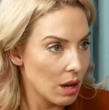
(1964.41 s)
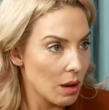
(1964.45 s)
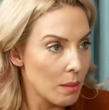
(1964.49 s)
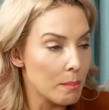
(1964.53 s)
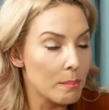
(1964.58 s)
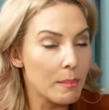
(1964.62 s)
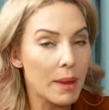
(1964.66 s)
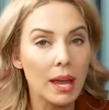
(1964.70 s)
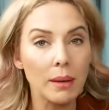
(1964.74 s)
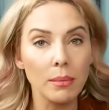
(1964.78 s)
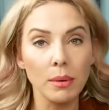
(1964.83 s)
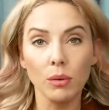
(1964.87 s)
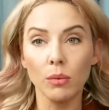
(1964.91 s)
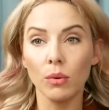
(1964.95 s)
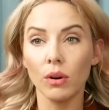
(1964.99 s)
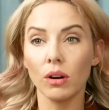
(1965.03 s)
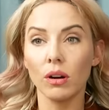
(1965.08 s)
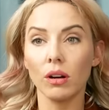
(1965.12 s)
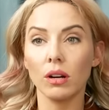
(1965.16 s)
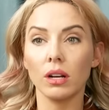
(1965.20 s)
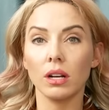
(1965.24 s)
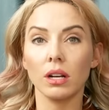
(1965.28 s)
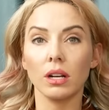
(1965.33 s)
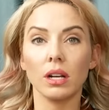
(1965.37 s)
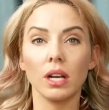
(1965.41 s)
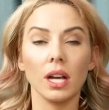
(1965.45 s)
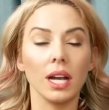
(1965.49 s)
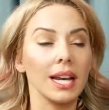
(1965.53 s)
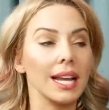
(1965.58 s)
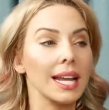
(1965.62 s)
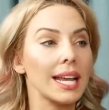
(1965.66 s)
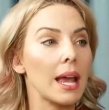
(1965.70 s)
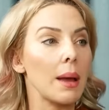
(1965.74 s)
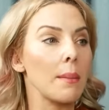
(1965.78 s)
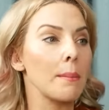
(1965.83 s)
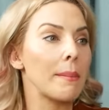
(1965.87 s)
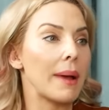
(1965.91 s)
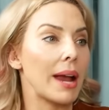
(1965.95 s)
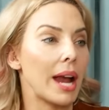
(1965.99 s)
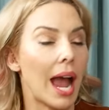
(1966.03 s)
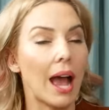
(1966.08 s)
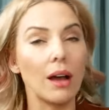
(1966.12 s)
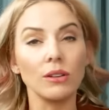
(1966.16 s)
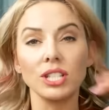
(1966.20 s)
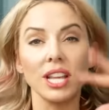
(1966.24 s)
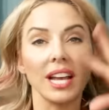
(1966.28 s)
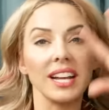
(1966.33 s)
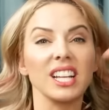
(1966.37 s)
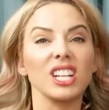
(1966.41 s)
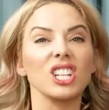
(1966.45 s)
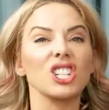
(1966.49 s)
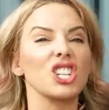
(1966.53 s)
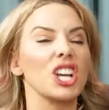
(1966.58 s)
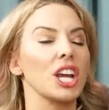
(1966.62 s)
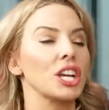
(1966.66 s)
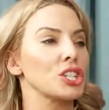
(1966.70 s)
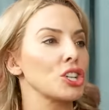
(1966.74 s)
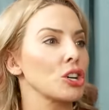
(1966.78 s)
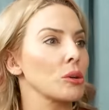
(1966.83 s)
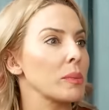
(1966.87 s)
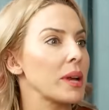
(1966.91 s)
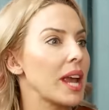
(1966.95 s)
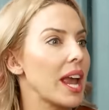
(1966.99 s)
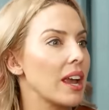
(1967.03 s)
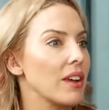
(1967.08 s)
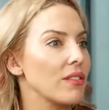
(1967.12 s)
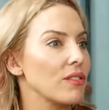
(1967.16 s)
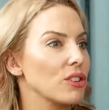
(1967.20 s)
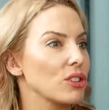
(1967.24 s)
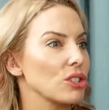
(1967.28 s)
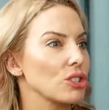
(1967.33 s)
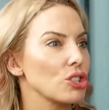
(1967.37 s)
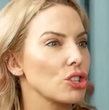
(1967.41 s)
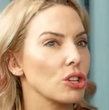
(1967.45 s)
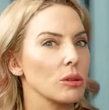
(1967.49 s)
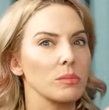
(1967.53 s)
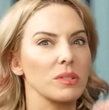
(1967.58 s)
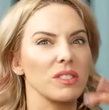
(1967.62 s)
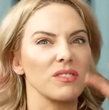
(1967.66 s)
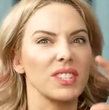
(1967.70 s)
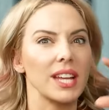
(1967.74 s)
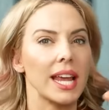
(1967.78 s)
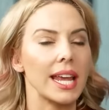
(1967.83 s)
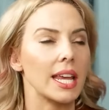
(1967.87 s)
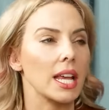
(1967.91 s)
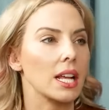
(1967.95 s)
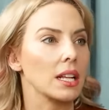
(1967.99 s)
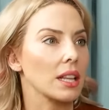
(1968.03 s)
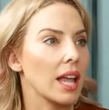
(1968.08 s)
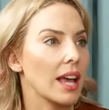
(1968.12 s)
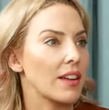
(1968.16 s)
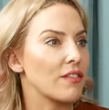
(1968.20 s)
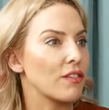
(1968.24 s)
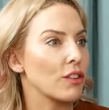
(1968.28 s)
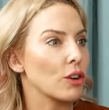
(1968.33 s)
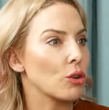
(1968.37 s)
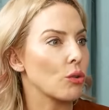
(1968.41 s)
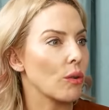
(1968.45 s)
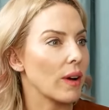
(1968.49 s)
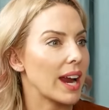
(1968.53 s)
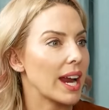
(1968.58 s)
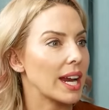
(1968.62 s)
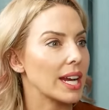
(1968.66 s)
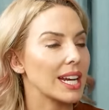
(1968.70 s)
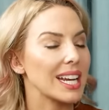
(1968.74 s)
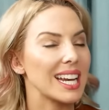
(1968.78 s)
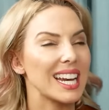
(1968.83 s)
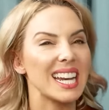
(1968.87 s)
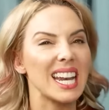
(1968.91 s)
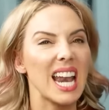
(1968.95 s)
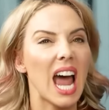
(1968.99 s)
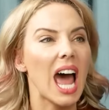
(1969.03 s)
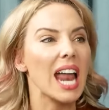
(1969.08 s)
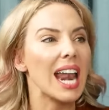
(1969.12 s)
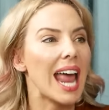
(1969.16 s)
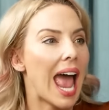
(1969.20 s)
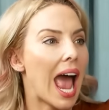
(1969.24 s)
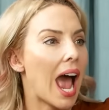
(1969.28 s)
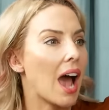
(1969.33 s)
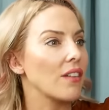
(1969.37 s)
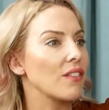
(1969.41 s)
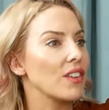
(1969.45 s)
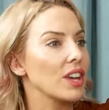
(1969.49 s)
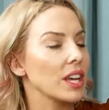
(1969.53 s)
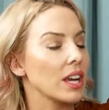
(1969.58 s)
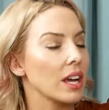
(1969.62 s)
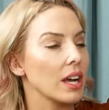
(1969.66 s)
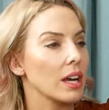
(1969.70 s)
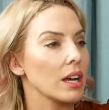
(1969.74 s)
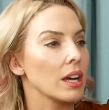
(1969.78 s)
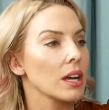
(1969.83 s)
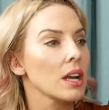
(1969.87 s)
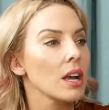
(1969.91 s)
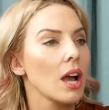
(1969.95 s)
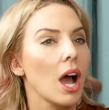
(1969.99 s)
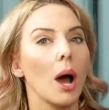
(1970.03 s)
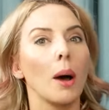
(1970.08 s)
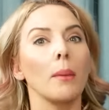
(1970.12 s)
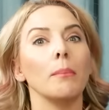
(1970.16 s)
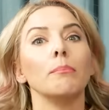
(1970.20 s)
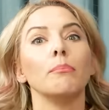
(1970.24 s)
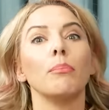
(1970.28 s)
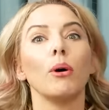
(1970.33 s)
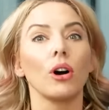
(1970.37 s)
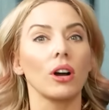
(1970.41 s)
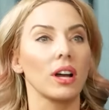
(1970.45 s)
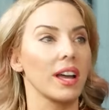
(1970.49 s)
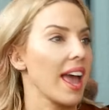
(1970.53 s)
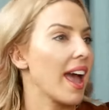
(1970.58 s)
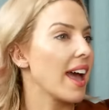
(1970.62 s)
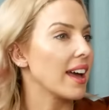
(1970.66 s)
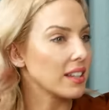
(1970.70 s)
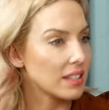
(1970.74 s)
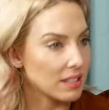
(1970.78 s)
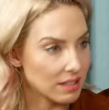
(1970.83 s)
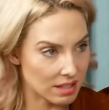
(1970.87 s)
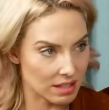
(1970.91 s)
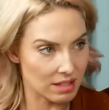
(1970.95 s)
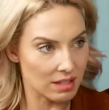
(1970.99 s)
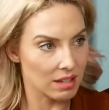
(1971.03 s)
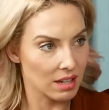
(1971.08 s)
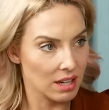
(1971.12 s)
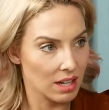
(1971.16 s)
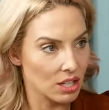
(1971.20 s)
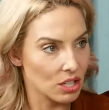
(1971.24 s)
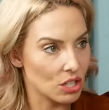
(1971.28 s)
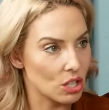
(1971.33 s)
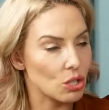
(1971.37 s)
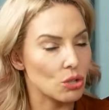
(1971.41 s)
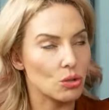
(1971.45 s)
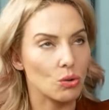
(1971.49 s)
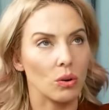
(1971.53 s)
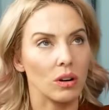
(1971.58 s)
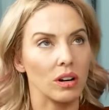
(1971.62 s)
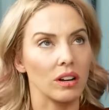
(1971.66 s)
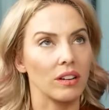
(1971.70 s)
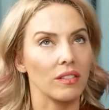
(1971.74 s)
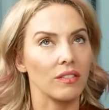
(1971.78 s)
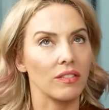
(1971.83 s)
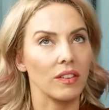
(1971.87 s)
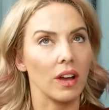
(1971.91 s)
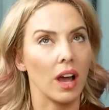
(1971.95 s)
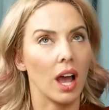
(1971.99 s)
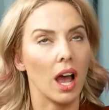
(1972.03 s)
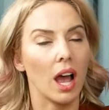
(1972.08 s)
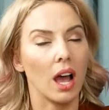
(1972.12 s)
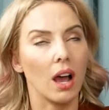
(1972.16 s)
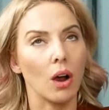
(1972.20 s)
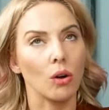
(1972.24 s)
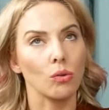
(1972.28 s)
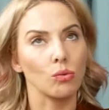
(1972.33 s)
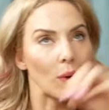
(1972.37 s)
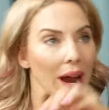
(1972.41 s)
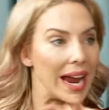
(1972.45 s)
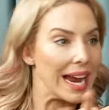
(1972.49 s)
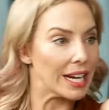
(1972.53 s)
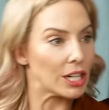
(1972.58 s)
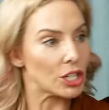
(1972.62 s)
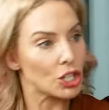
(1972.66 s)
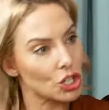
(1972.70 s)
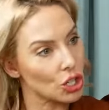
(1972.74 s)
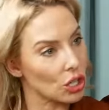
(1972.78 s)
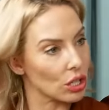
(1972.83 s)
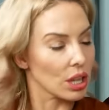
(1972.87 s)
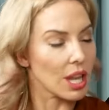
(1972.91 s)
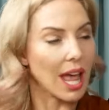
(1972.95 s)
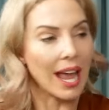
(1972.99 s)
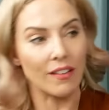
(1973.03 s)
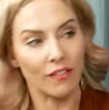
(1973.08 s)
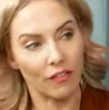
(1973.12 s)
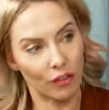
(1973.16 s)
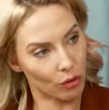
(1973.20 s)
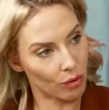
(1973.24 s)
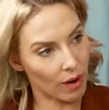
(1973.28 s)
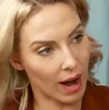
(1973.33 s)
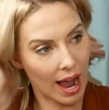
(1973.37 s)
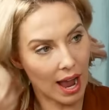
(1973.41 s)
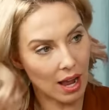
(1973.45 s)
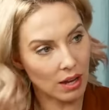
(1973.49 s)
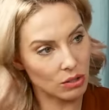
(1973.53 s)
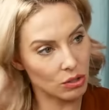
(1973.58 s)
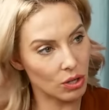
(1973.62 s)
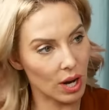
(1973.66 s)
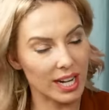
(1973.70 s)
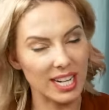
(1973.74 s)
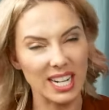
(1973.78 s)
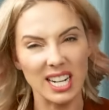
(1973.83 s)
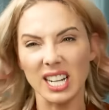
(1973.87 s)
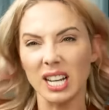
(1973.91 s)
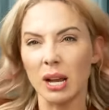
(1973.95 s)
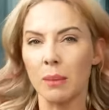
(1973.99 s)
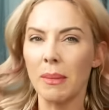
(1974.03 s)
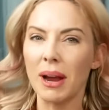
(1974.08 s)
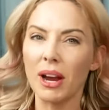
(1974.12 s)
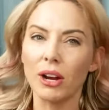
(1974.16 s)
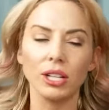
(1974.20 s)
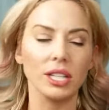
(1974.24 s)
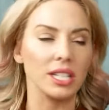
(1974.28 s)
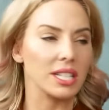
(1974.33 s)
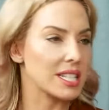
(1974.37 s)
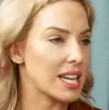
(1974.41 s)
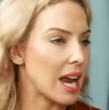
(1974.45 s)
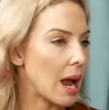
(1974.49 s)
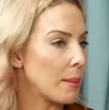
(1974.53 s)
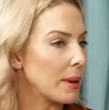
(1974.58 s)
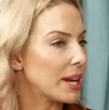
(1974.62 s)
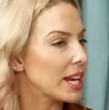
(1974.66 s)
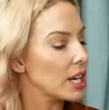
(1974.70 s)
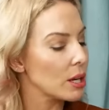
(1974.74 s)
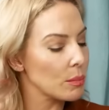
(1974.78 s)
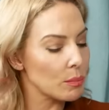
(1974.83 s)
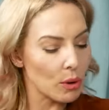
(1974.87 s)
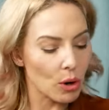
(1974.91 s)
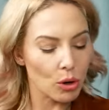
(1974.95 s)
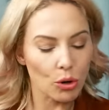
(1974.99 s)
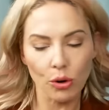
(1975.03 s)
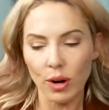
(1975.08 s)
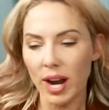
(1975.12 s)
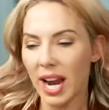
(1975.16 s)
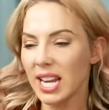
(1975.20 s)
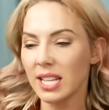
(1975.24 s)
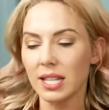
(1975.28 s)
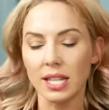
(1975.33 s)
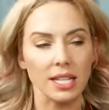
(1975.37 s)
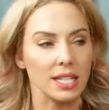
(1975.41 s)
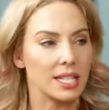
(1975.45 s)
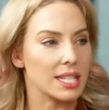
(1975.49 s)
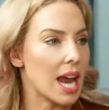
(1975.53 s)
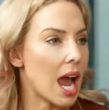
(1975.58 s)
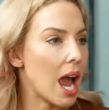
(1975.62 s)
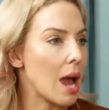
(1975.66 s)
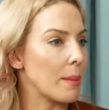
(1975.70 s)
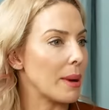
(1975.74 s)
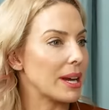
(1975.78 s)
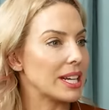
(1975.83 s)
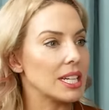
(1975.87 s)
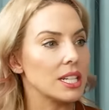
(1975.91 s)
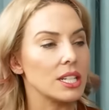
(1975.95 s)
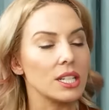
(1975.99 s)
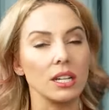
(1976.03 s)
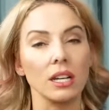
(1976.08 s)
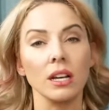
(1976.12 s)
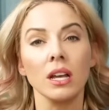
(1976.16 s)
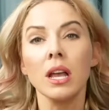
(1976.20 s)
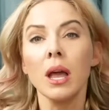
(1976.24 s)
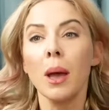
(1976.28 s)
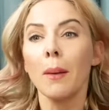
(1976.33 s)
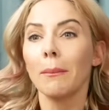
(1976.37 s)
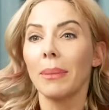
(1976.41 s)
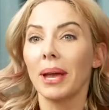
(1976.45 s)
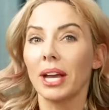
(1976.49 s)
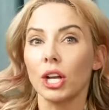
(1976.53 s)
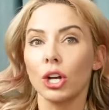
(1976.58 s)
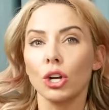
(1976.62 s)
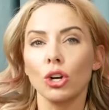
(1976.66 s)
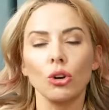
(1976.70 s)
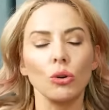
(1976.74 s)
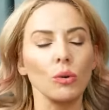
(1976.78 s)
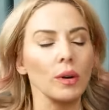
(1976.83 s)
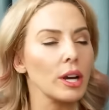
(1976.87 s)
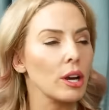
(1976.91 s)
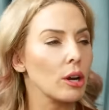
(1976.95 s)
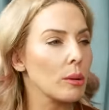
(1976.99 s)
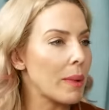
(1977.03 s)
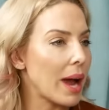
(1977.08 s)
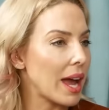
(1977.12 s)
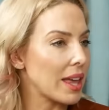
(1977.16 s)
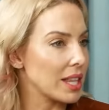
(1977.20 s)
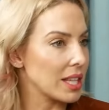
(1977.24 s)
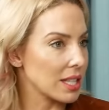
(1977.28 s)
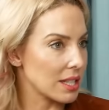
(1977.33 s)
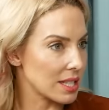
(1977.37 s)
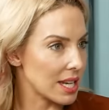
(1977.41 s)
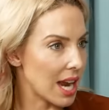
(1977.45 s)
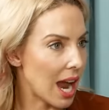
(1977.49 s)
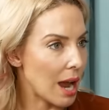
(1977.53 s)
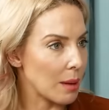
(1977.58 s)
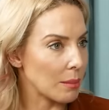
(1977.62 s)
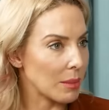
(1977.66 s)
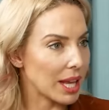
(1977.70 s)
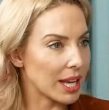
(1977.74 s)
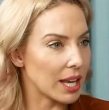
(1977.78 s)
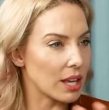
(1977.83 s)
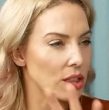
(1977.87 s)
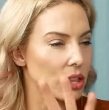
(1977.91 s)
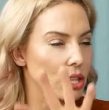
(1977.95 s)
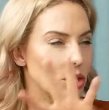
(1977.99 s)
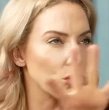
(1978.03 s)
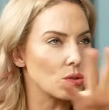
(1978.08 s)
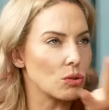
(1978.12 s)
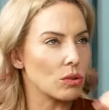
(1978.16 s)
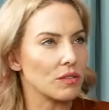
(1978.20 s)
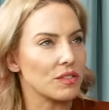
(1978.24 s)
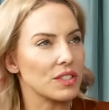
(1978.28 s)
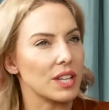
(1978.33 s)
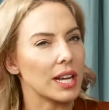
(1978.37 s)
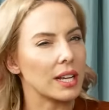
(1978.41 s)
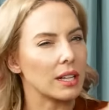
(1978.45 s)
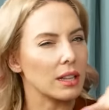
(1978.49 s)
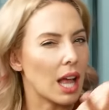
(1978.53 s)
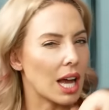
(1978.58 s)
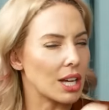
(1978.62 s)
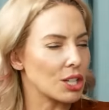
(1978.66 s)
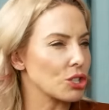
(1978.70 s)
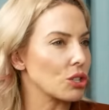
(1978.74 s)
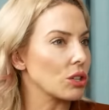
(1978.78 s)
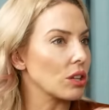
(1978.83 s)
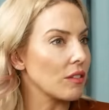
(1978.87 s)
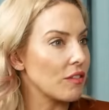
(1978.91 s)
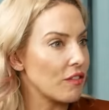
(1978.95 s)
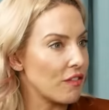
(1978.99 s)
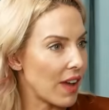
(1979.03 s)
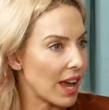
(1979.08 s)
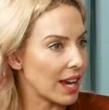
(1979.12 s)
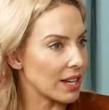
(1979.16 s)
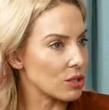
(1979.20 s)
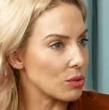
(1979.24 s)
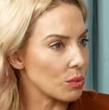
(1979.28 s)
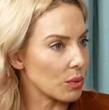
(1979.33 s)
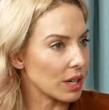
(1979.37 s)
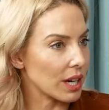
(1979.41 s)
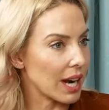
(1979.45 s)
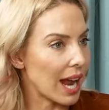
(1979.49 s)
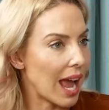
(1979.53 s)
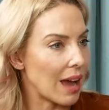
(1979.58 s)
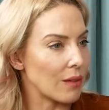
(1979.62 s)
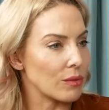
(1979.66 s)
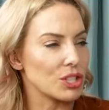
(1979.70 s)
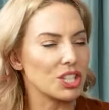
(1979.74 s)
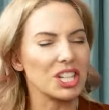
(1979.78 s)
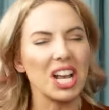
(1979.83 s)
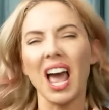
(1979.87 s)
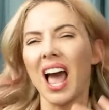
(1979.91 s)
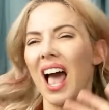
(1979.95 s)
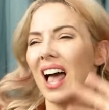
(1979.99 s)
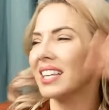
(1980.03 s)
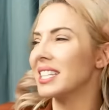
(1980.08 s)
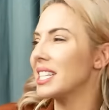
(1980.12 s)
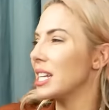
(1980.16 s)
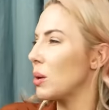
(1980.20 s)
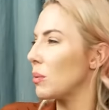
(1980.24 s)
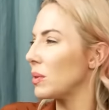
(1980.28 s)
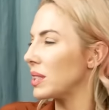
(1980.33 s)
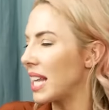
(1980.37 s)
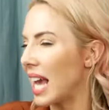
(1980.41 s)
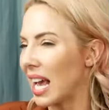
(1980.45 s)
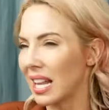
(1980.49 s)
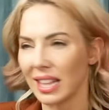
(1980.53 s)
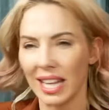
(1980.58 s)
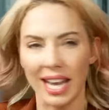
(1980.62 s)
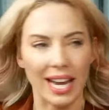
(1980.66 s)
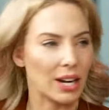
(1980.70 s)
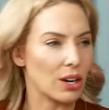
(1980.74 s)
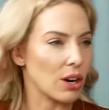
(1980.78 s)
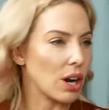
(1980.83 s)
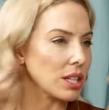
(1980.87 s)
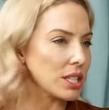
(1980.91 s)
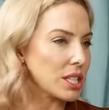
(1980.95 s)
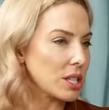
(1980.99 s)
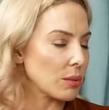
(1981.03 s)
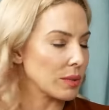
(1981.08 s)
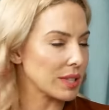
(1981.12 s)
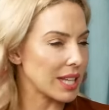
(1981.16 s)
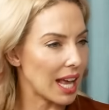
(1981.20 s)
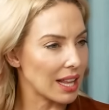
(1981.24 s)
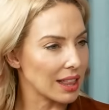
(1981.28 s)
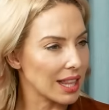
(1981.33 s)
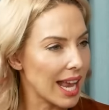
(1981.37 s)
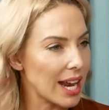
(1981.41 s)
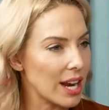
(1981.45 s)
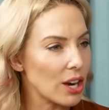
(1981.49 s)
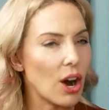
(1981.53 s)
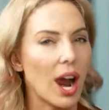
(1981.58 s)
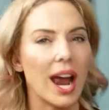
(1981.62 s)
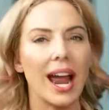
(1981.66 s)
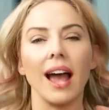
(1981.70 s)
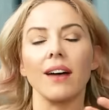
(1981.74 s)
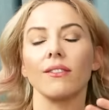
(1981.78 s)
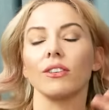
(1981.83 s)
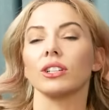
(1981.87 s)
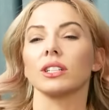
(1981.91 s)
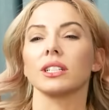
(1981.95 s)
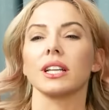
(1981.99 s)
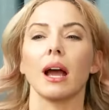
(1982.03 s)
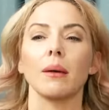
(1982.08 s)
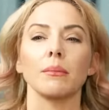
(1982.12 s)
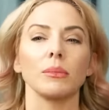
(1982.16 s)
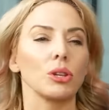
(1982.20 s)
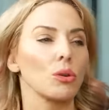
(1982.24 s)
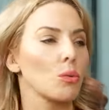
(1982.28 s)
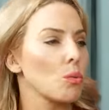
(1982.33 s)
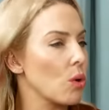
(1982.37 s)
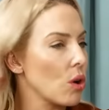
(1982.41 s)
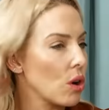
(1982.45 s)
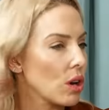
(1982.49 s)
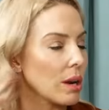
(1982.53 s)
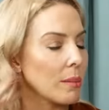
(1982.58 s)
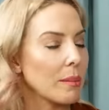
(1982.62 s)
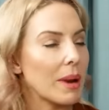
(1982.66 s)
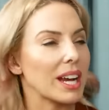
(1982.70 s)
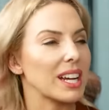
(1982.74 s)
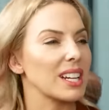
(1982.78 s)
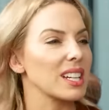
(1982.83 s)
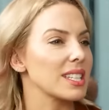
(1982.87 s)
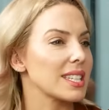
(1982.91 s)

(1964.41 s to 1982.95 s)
Maybe we're going to get married. How's that going to change our behavior in terms of taking life for granted and not having a bookend to sort of arrange your life around? I need to get married this time. I need to procreate at this time. I need to pick a career by this time. Like this sort of psychological effects we're going to have. It's like, I'll deal with that later. I'll deal with that later. I have all the time in the world. Yeah. I'm not going to